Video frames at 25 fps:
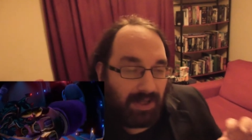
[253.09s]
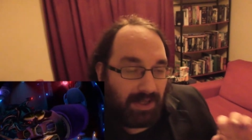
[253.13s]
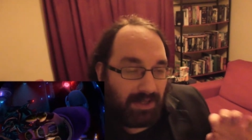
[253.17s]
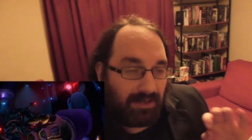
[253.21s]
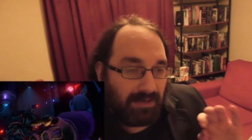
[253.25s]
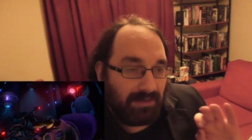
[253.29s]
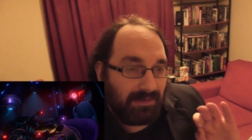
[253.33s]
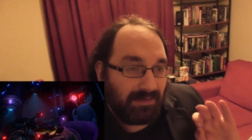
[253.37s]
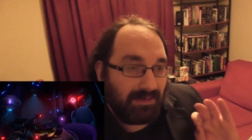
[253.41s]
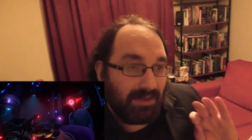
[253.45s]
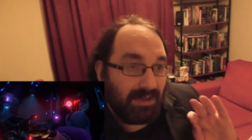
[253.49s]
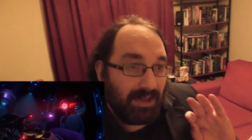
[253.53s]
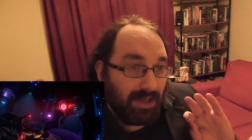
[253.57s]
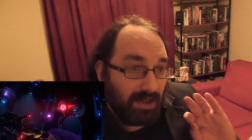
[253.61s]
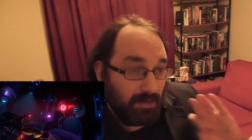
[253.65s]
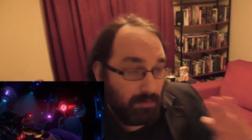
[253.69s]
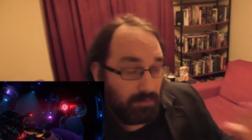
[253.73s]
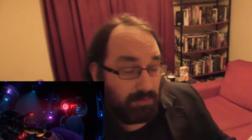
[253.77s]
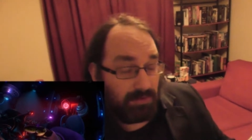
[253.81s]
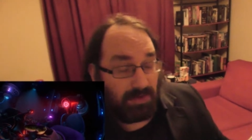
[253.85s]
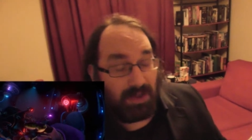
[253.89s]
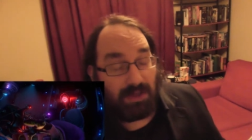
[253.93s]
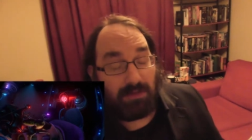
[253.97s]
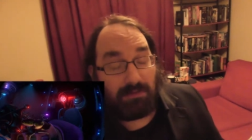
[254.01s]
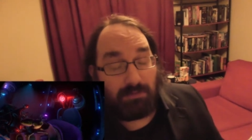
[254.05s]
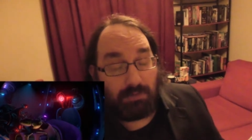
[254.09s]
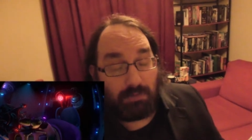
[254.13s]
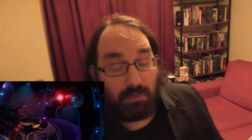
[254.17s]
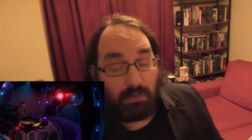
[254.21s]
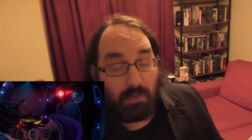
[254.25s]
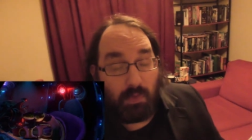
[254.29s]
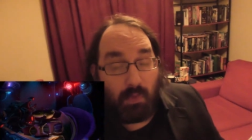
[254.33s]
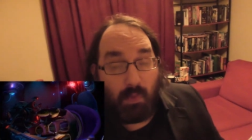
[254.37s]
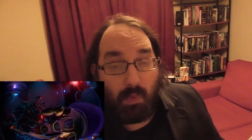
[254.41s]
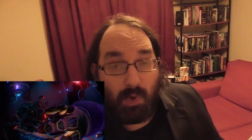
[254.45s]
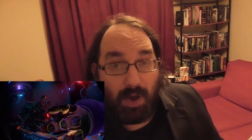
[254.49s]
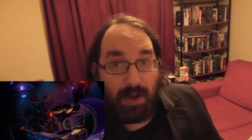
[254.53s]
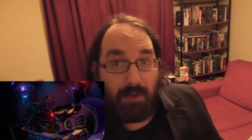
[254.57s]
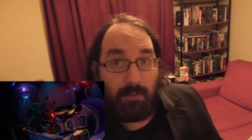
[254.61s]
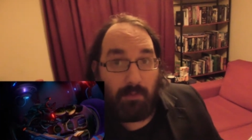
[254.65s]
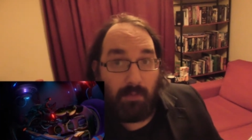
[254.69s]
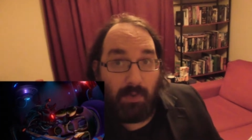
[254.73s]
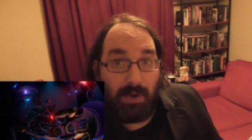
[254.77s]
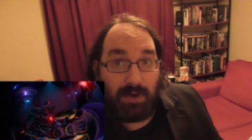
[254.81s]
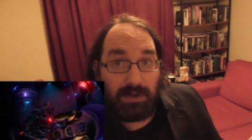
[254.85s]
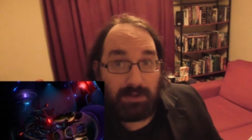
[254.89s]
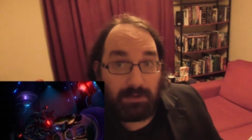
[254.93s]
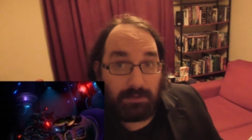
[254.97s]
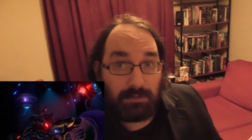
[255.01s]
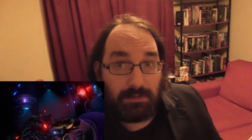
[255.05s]
and it did quite
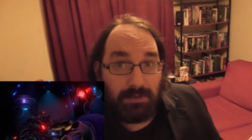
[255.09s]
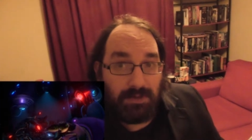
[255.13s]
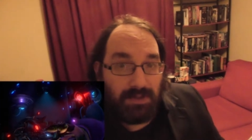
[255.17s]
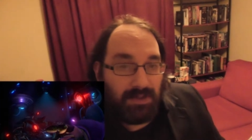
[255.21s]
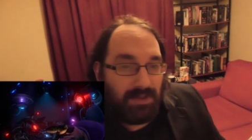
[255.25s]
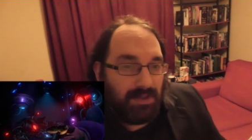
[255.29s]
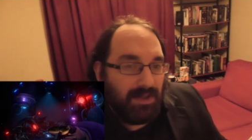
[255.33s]
well